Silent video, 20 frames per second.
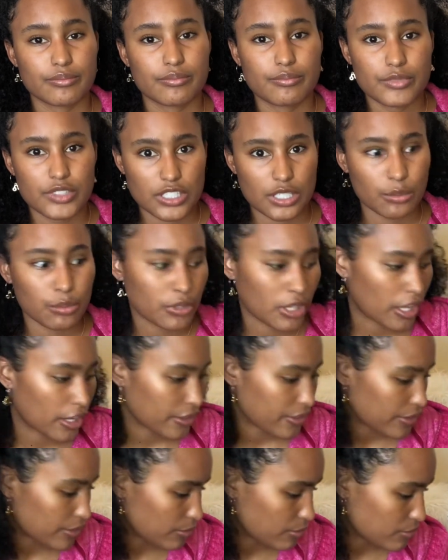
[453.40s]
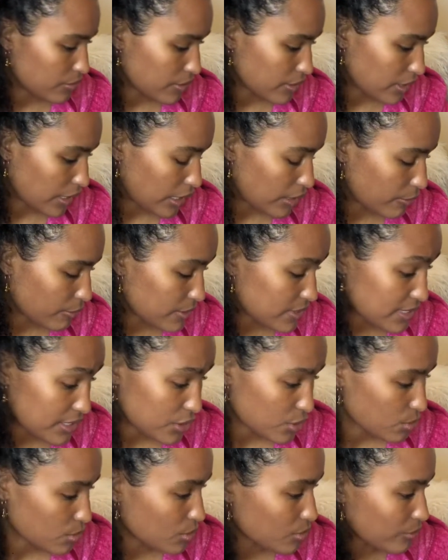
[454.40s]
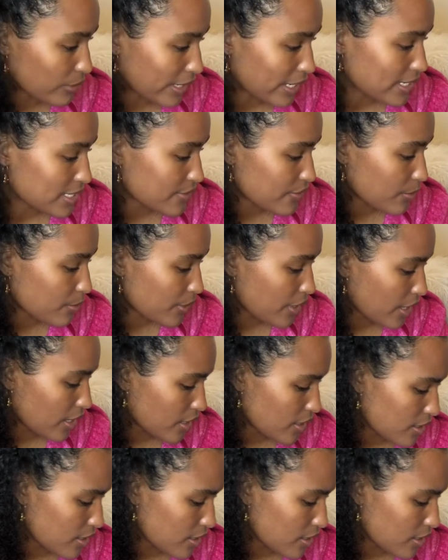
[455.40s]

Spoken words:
to block the kind of residual rays from that.